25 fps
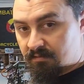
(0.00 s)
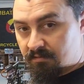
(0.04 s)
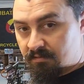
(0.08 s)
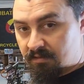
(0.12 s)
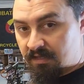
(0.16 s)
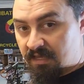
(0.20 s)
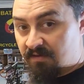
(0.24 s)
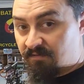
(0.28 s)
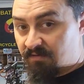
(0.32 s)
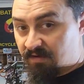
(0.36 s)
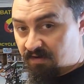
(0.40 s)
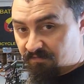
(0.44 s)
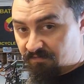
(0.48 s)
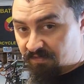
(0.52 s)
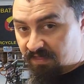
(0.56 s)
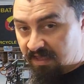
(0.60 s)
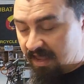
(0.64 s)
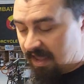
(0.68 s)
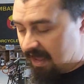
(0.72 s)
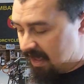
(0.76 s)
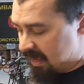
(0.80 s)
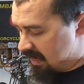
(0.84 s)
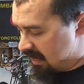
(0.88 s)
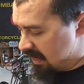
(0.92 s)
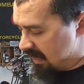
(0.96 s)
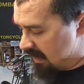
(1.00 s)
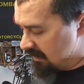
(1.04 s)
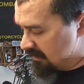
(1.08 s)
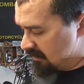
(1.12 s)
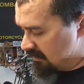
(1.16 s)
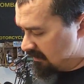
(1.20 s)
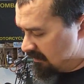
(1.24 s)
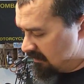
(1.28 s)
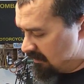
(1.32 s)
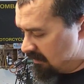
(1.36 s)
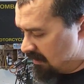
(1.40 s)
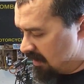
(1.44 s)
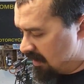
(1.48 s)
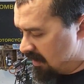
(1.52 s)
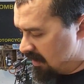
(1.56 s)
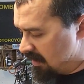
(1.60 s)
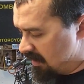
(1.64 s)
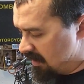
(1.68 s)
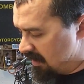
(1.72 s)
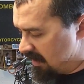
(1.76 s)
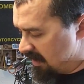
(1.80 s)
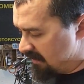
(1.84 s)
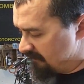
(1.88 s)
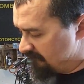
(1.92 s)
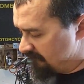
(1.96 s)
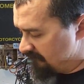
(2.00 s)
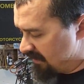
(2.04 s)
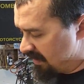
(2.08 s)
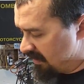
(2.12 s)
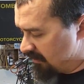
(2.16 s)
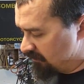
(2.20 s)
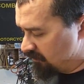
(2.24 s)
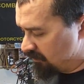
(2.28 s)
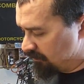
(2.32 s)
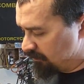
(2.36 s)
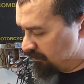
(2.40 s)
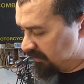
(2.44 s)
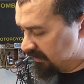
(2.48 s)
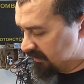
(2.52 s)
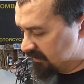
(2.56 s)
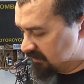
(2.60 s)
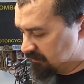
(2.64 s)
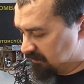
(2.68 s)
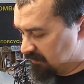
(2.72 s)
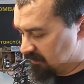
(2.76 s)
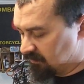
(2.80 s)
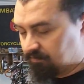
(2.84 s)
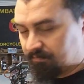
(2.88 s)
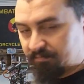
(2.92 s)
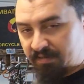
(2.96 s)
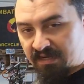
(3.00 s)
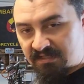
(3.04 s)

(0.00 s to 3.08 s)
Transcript: even if they had, I have found replacement,